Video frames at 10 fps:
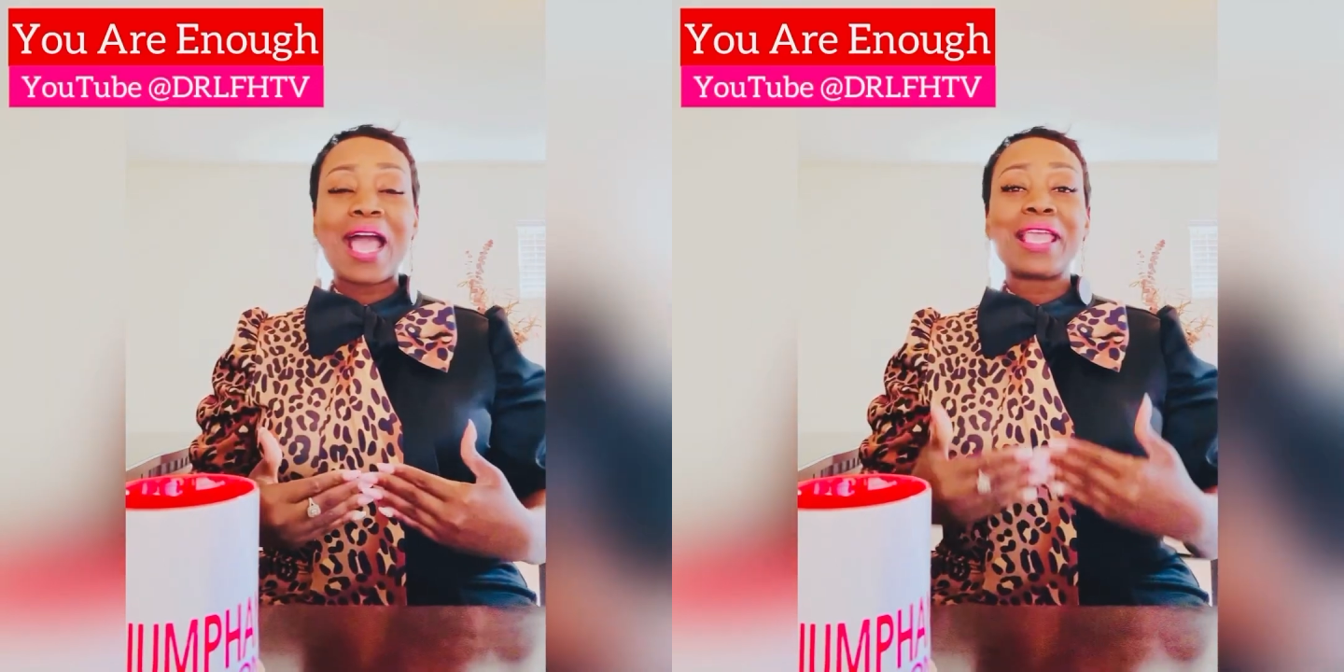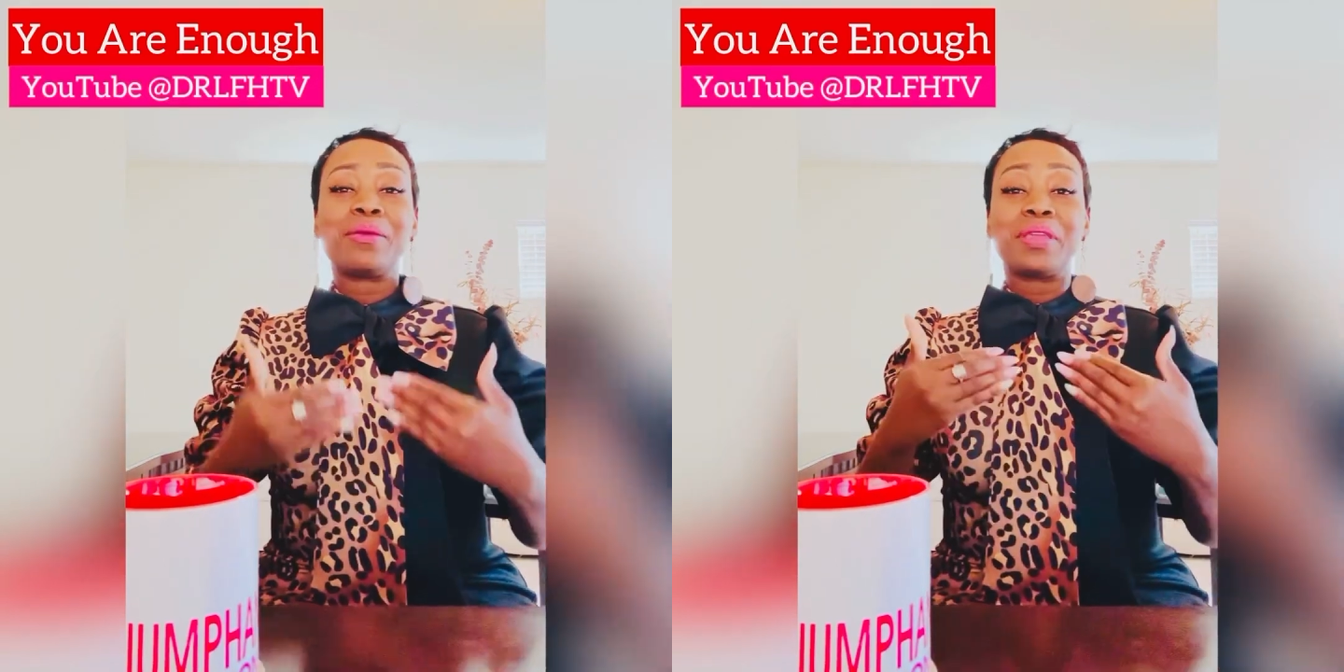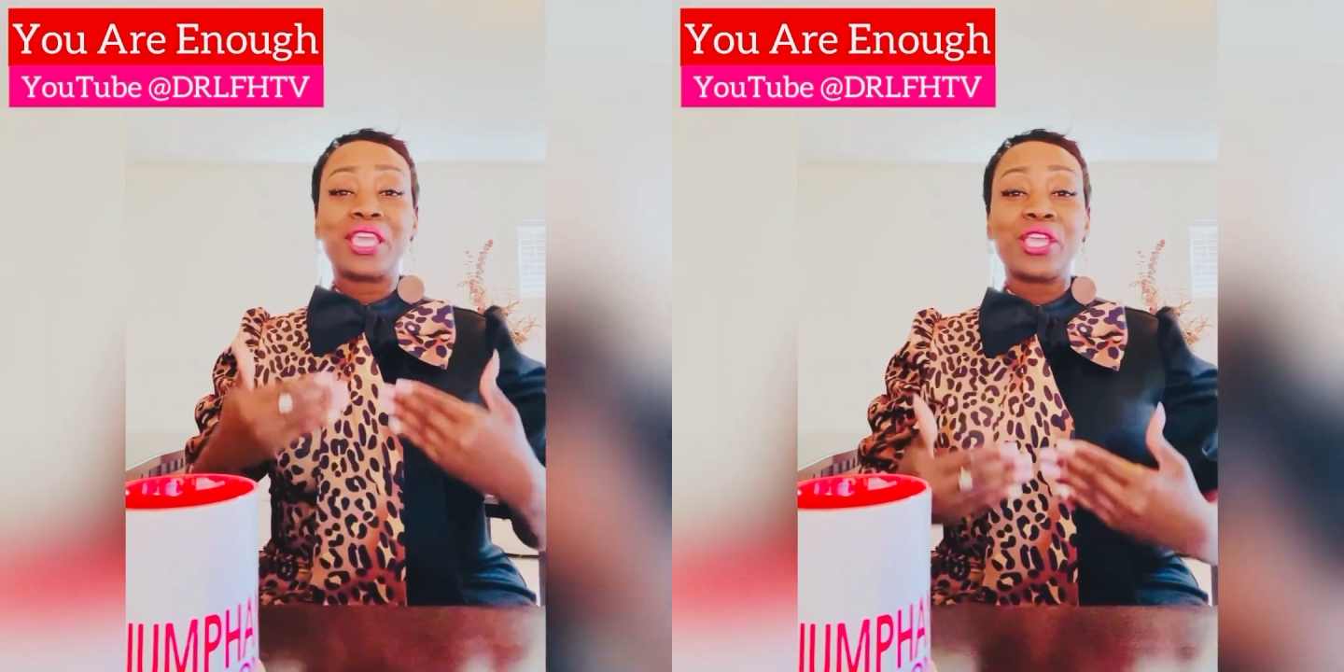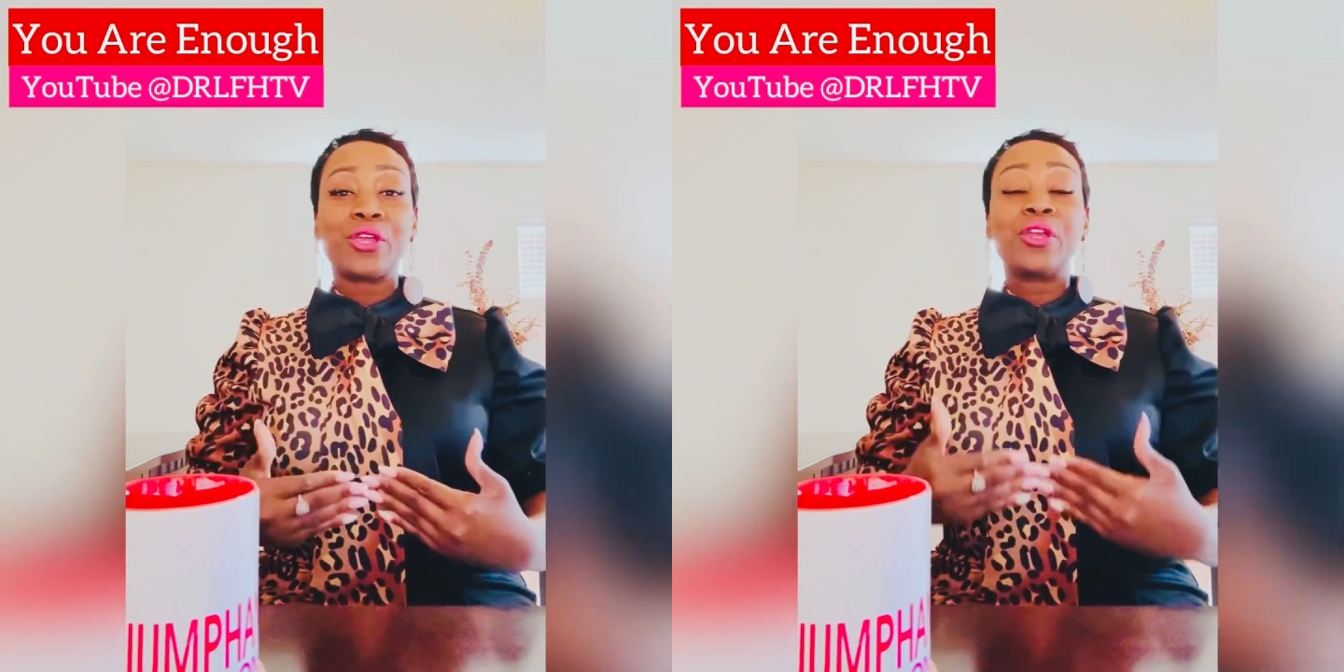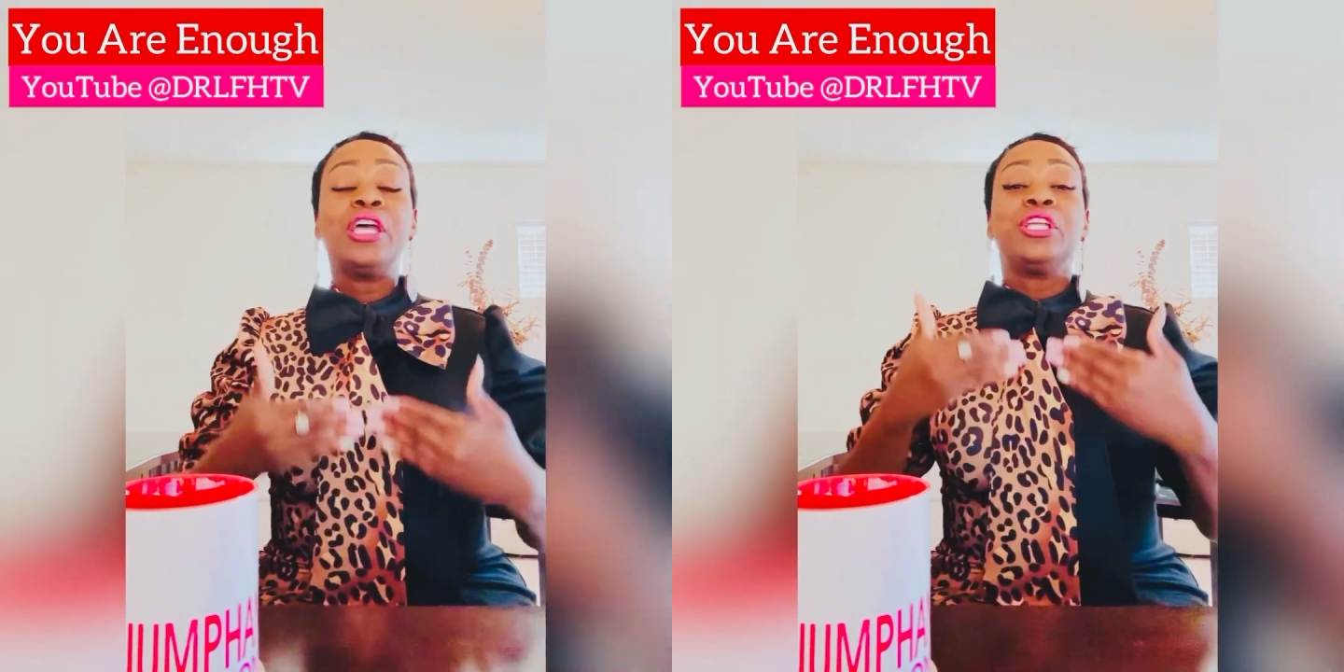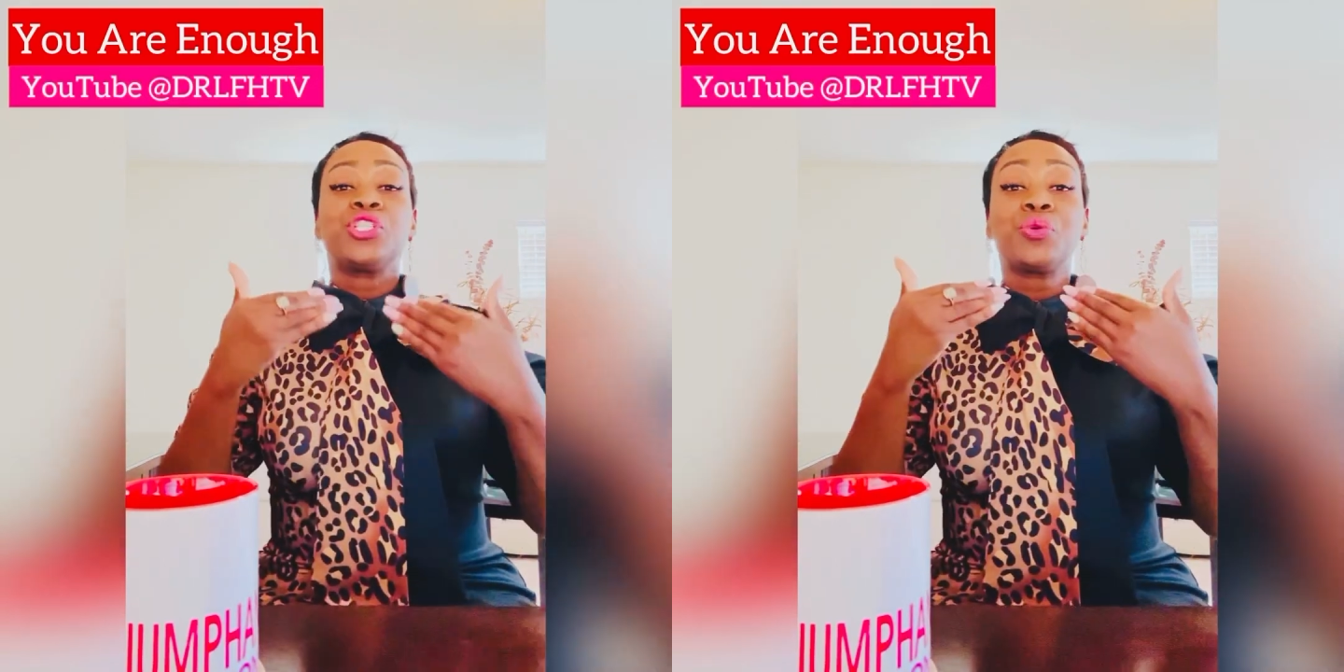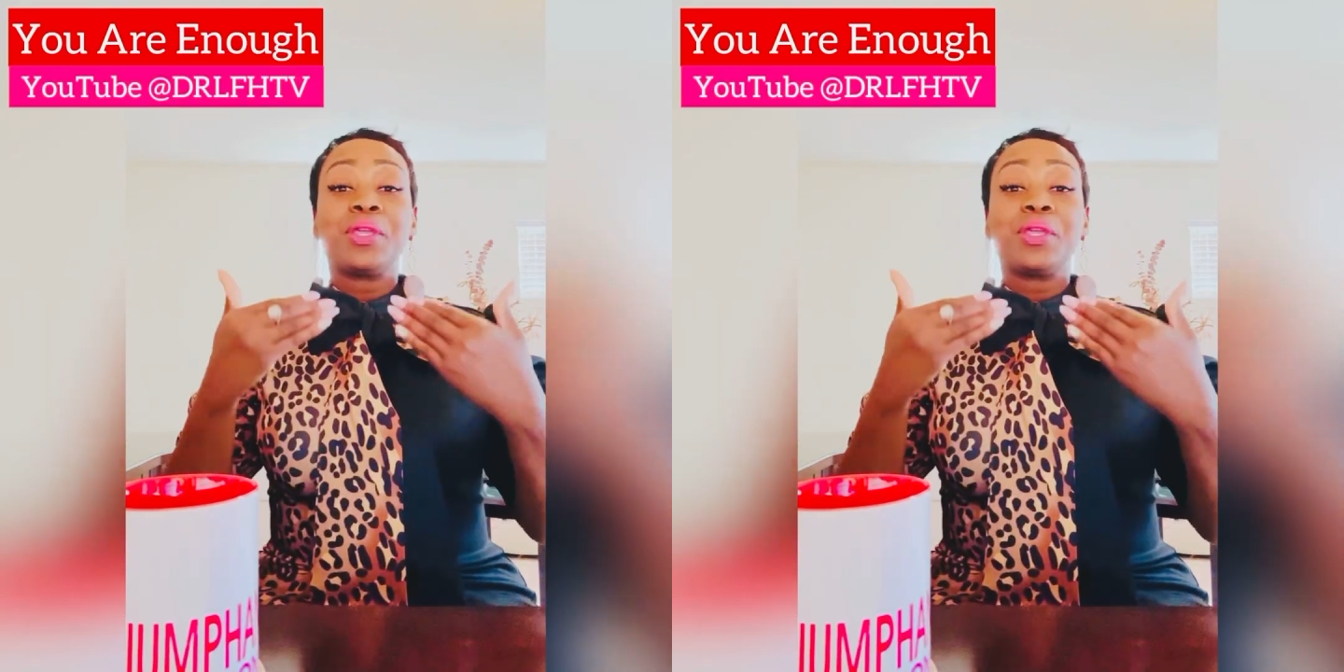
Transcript: I am here to